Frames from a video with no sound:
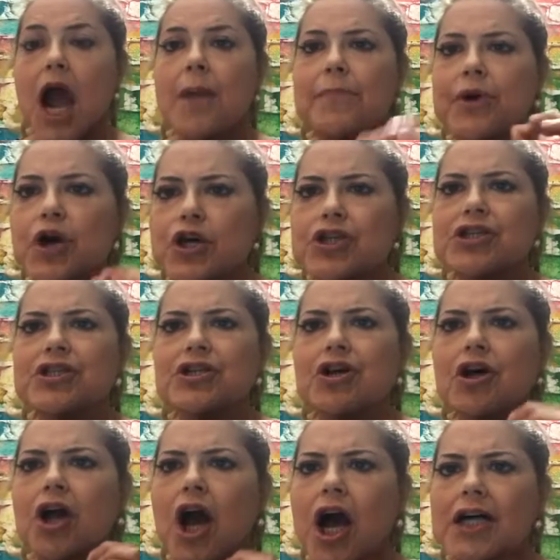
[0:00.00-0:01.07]

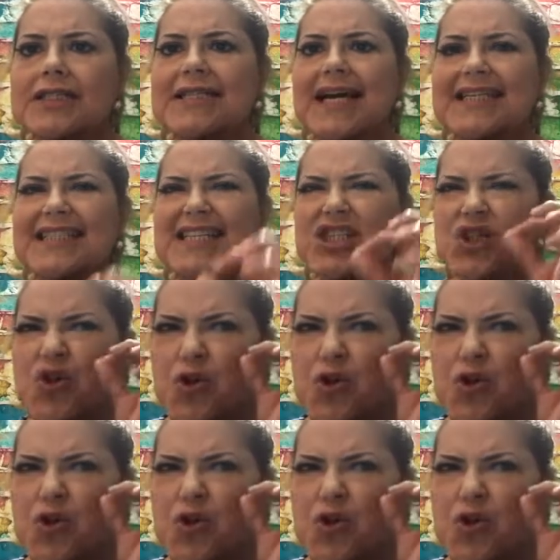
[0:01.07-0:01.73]
Personal contact is